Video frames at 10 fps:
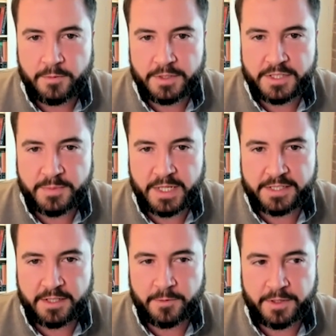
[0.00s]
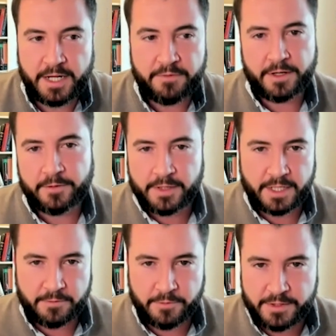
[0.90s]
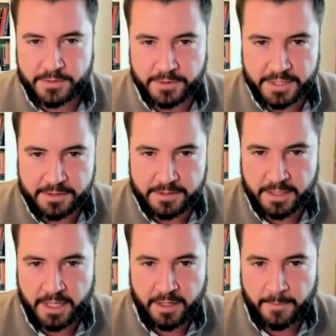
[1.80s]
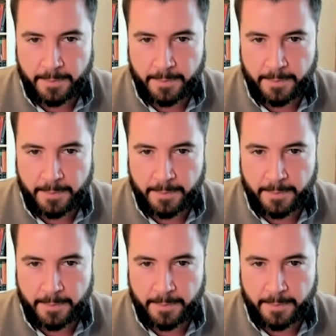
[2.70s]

which is basically, we're never going to run out of resources.